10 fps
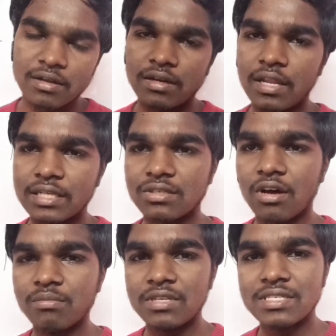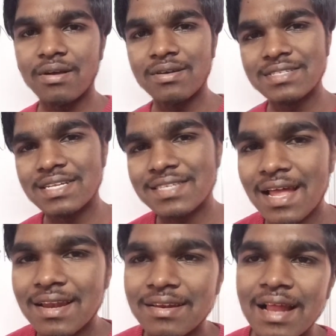Let's stop this nonsense
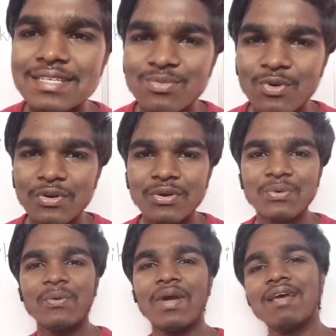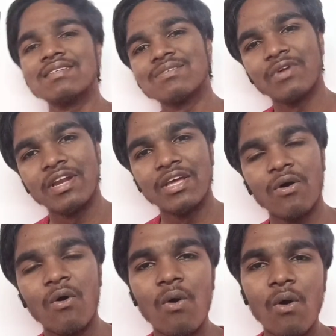and let's move into today's
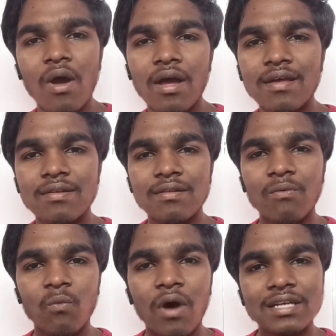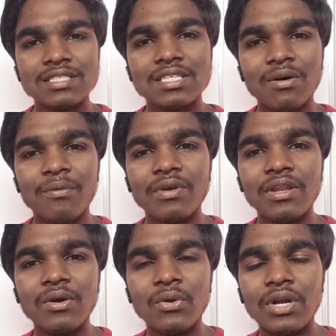video. Watch our
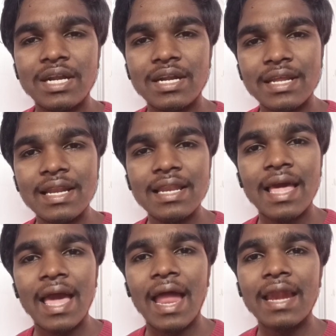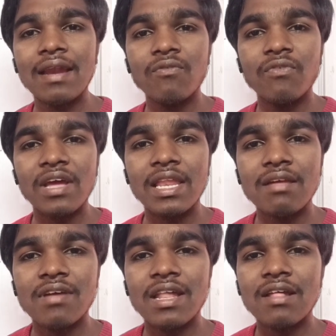video till end
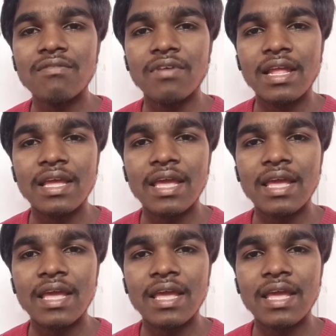very